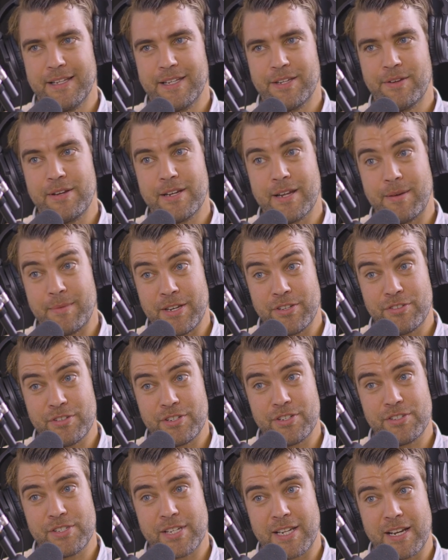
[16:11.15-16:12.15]
You end up
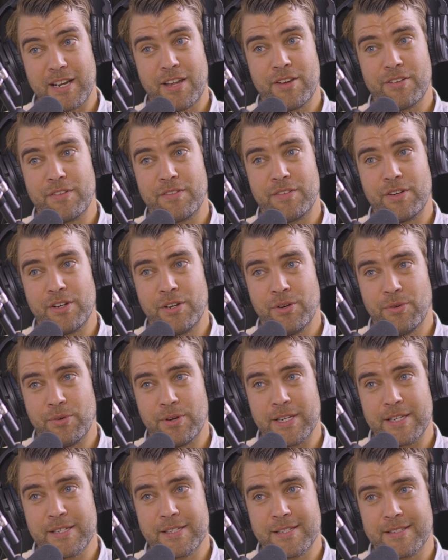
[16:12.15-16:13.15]
introducing a load of
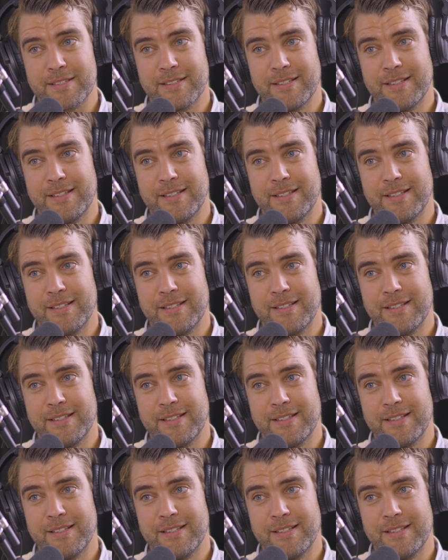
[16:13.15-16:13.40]
noise,